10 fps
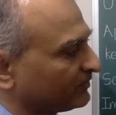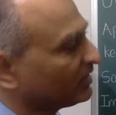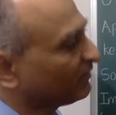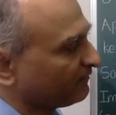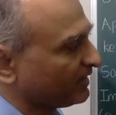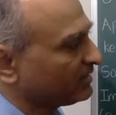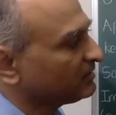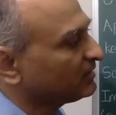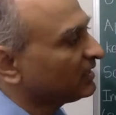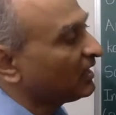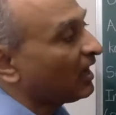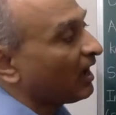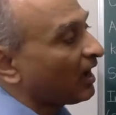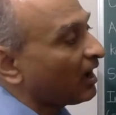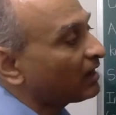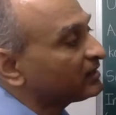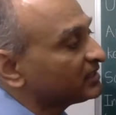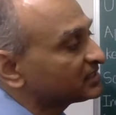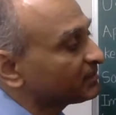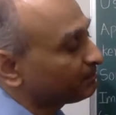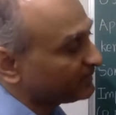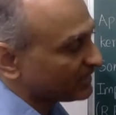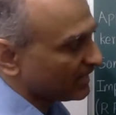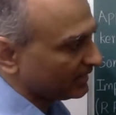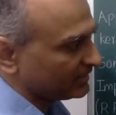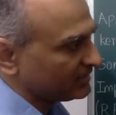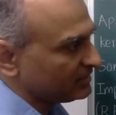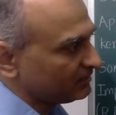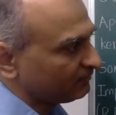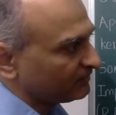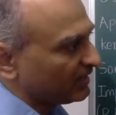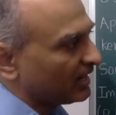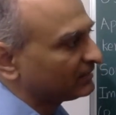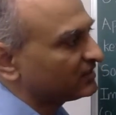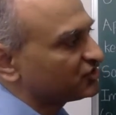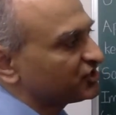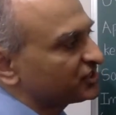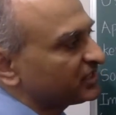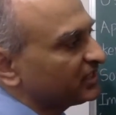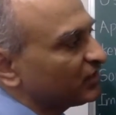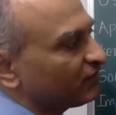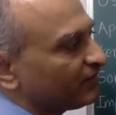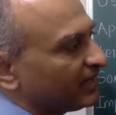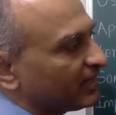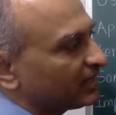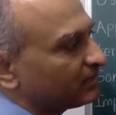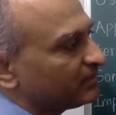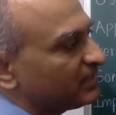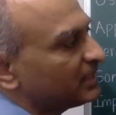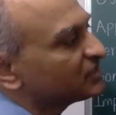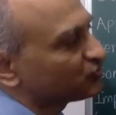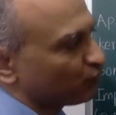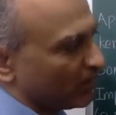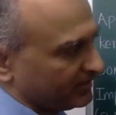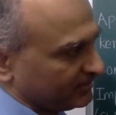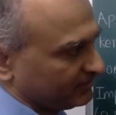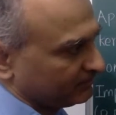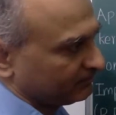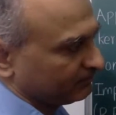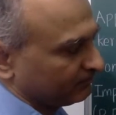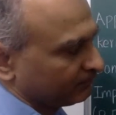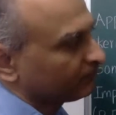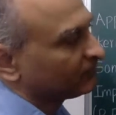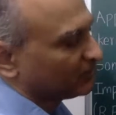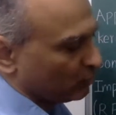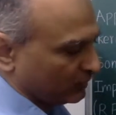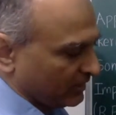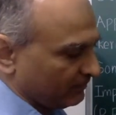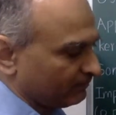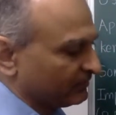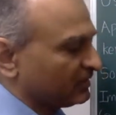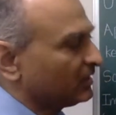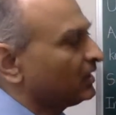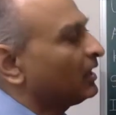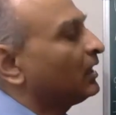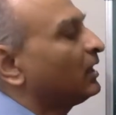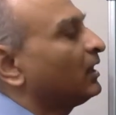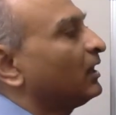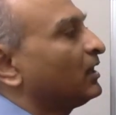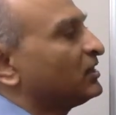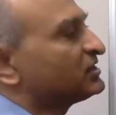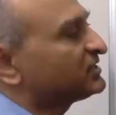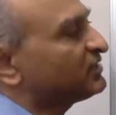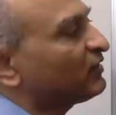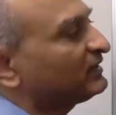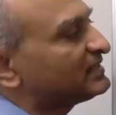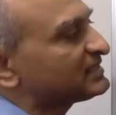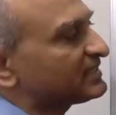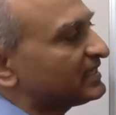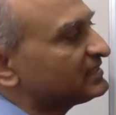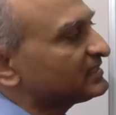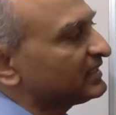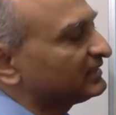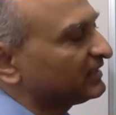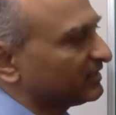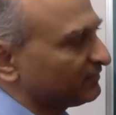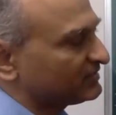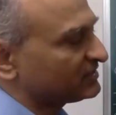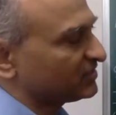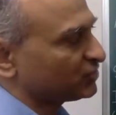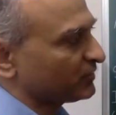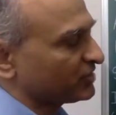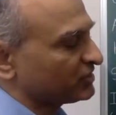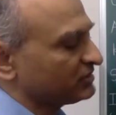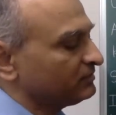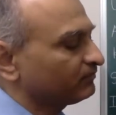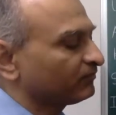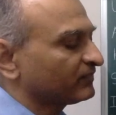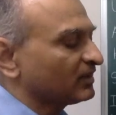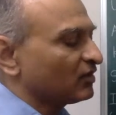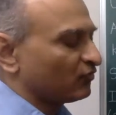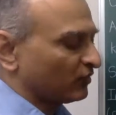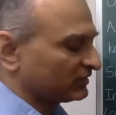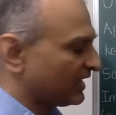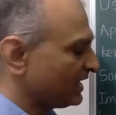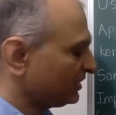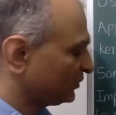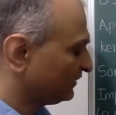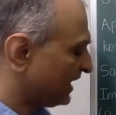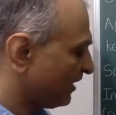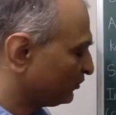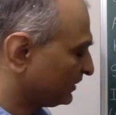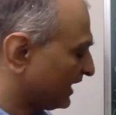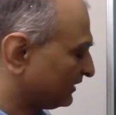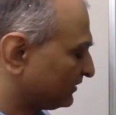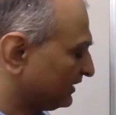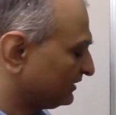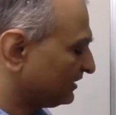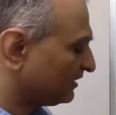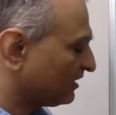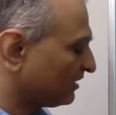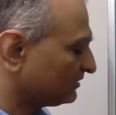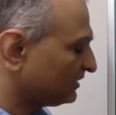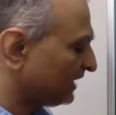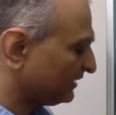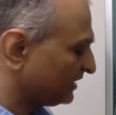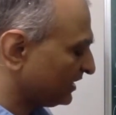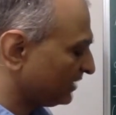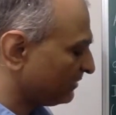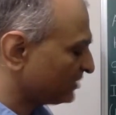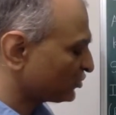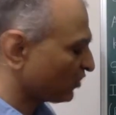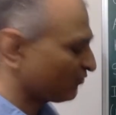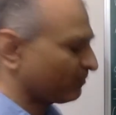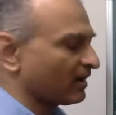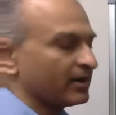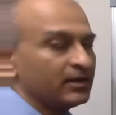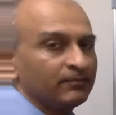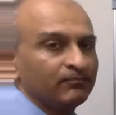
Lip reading: where R is a PID and the GCD of A and B is 1. Okay. See what this says in the given situation. For that, you will have to calculate the kernel and the image of pi.